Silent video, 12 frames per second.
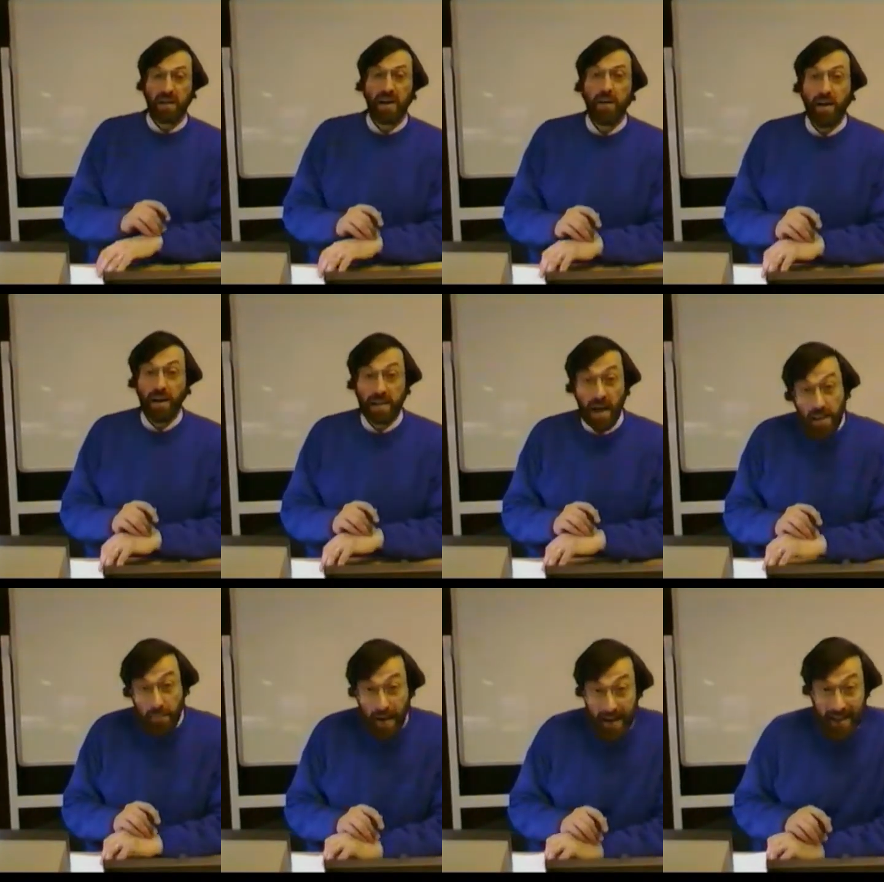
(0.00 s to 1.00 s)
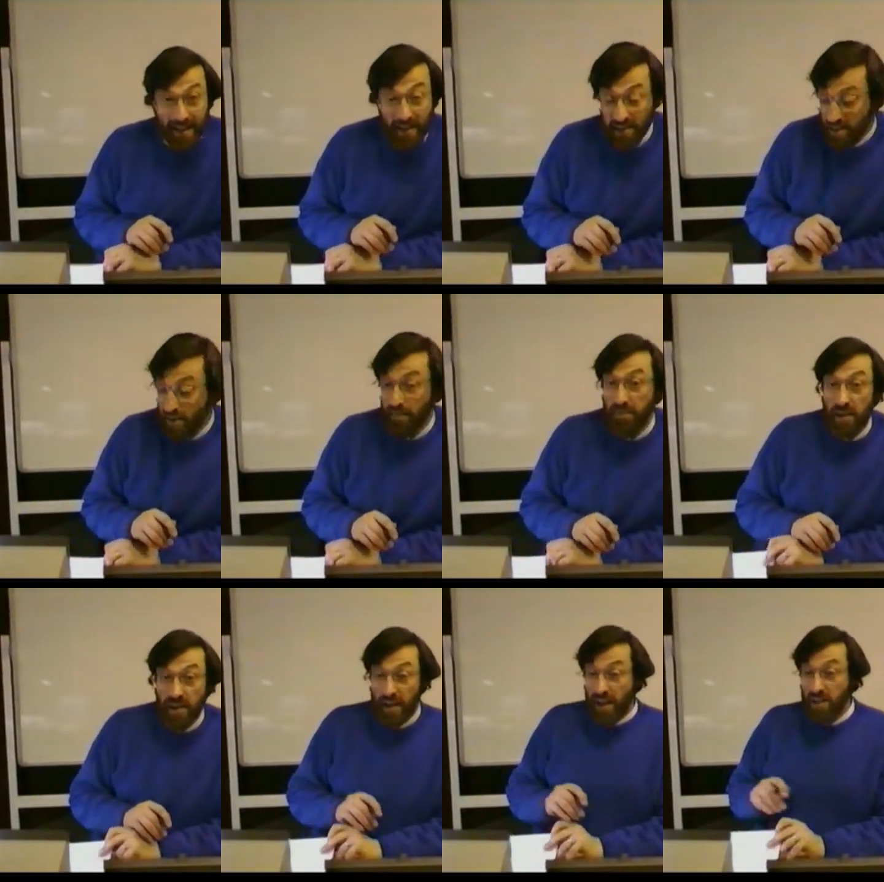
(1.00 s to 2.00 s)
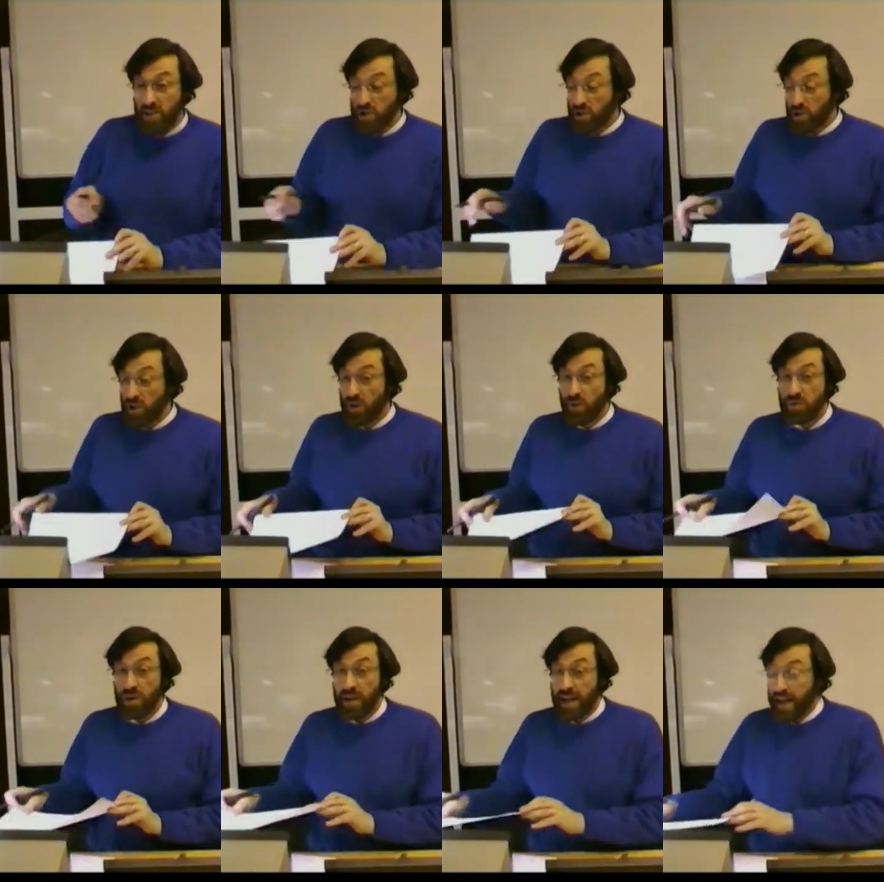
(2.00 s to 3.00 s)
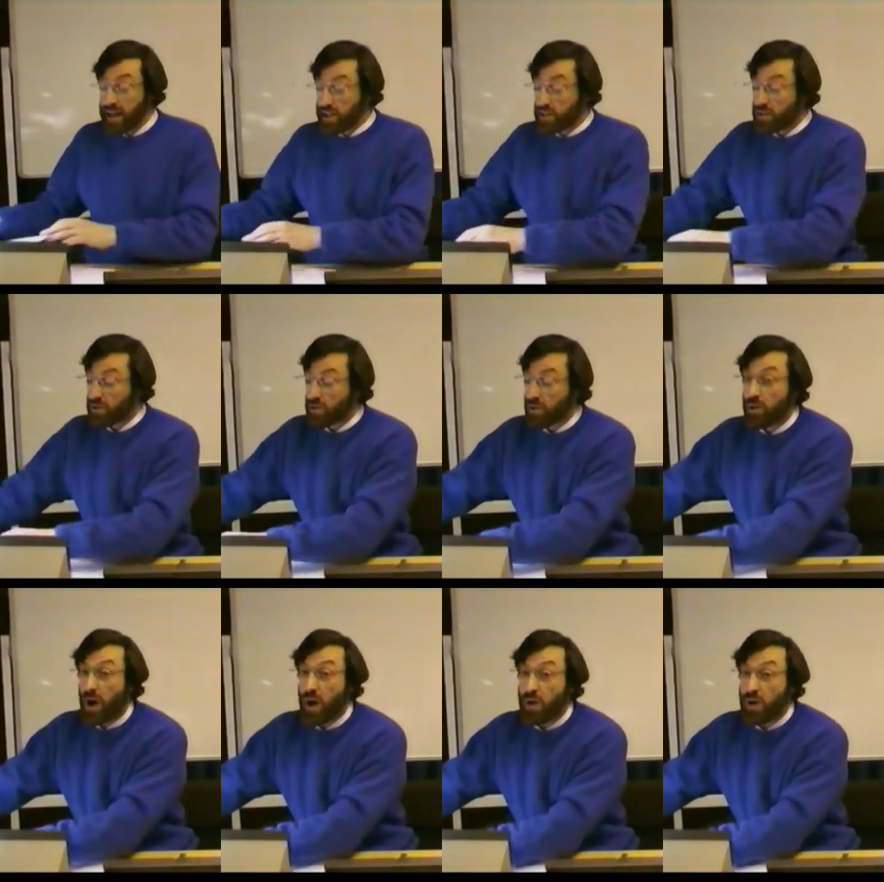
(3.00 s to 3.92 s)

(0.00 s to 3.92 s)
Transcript: Now, another mechanism is to use an integral